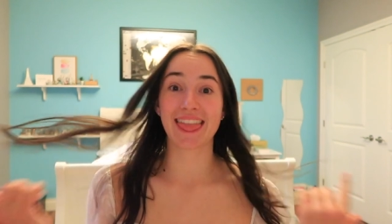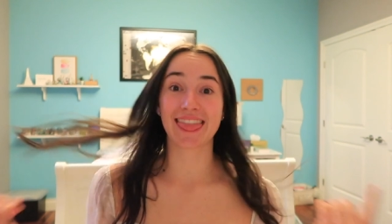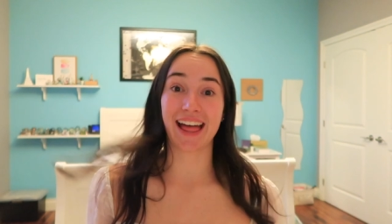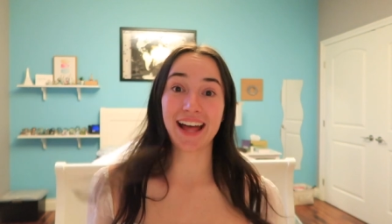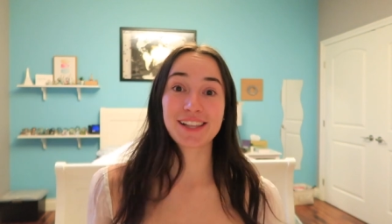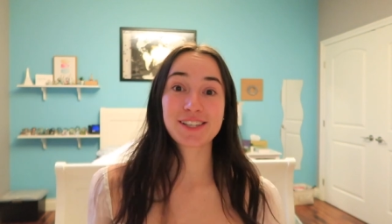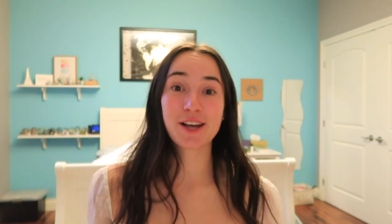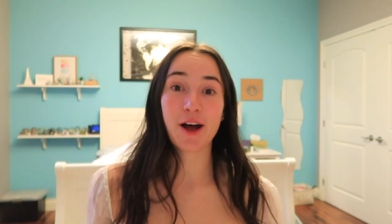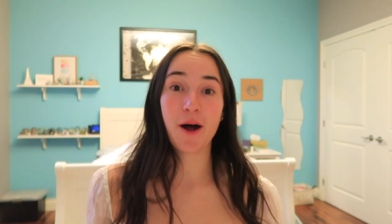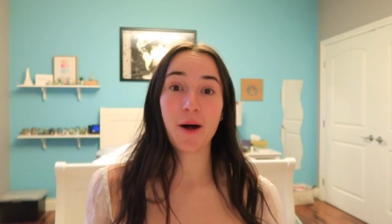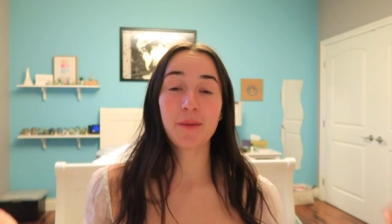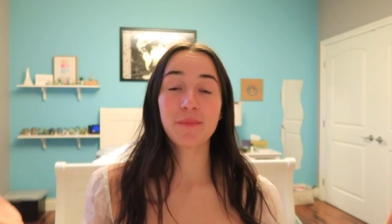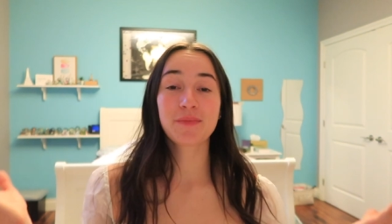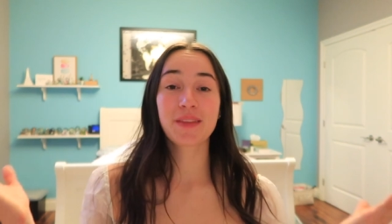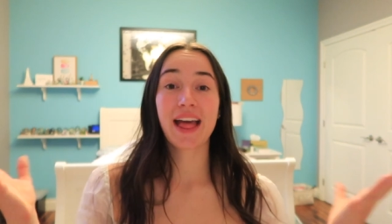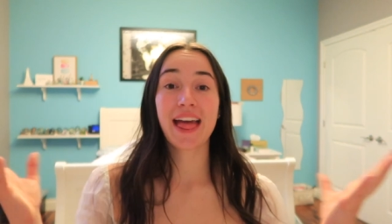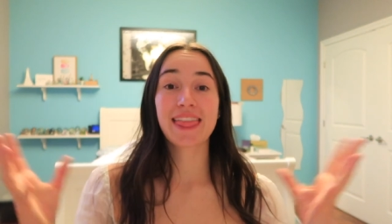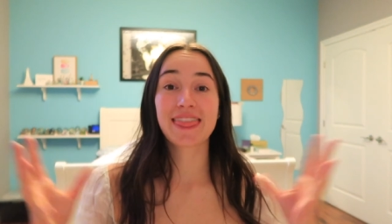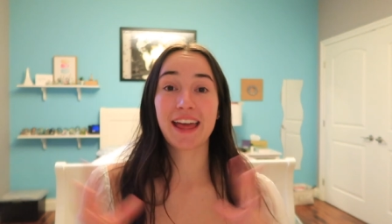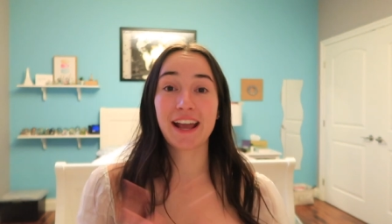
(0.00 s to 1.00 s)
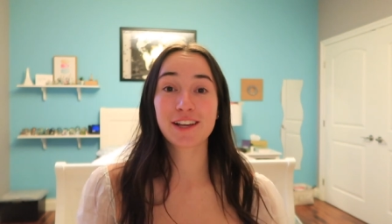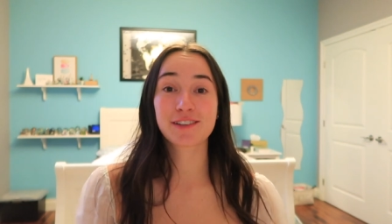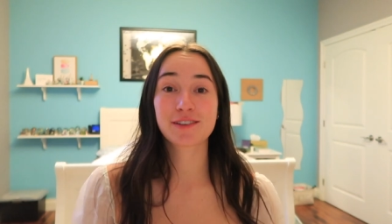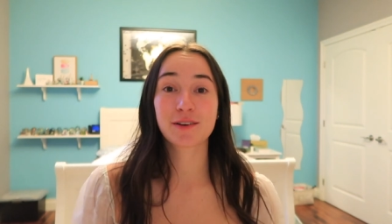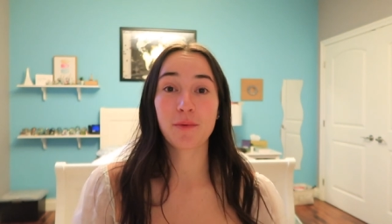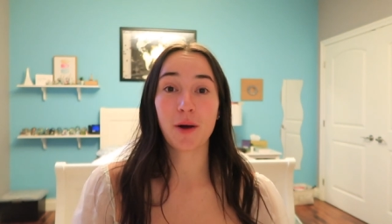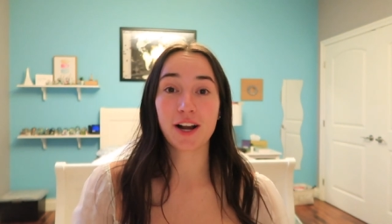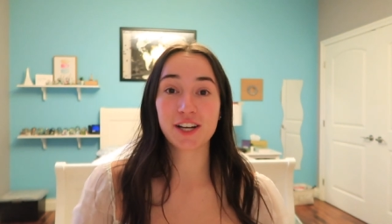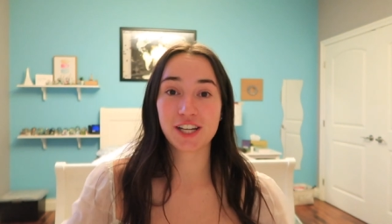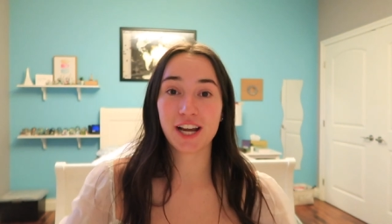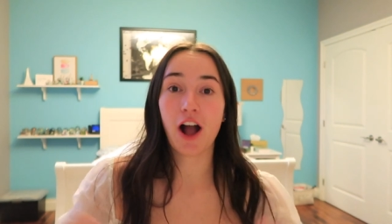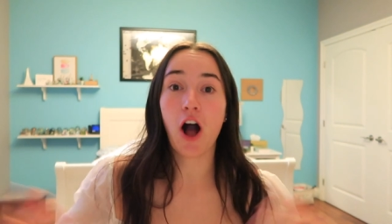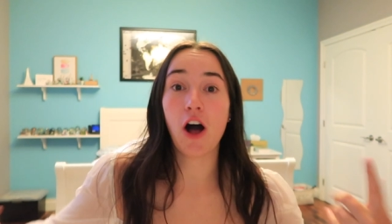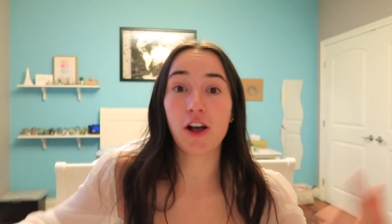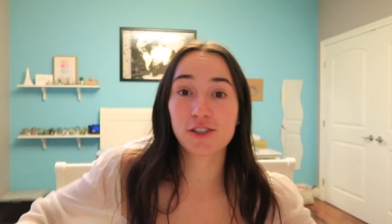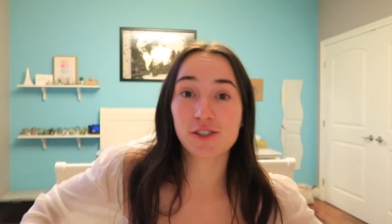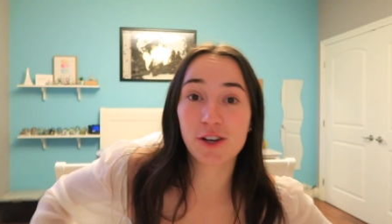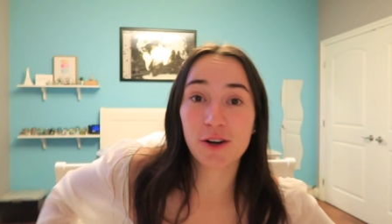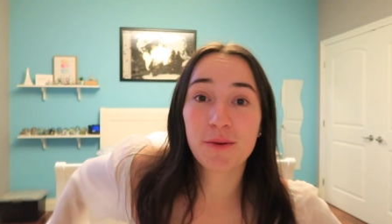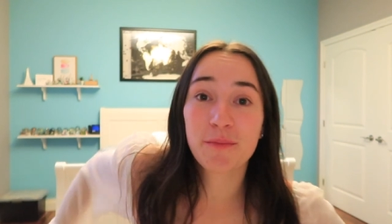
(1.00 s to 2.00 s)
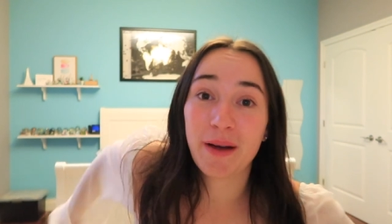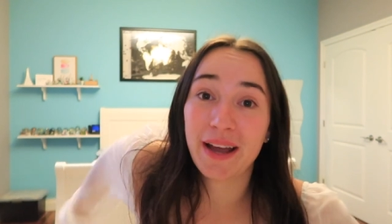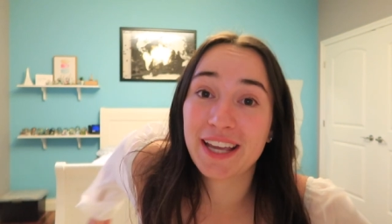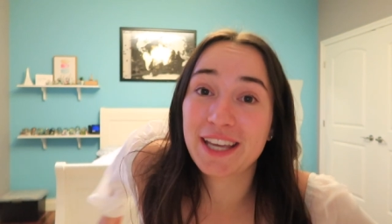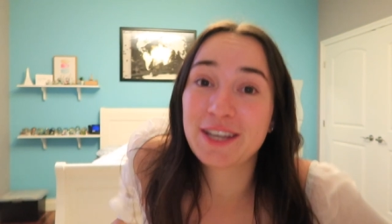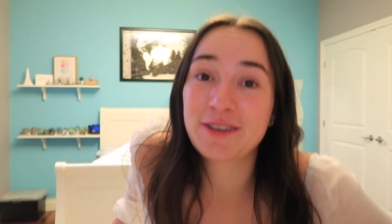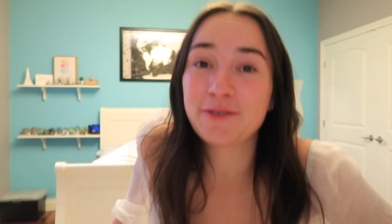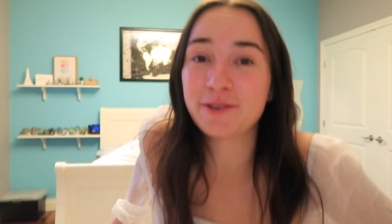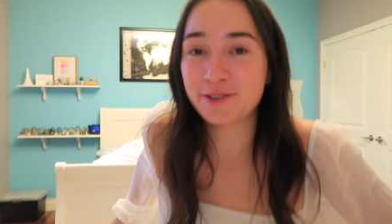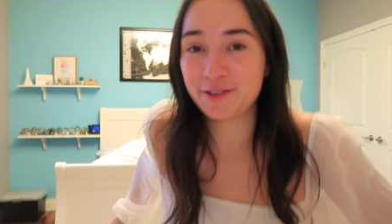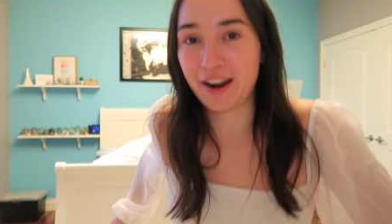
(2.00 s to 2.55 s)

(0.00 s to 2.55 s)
that's all Thanks for watching. Also, my cute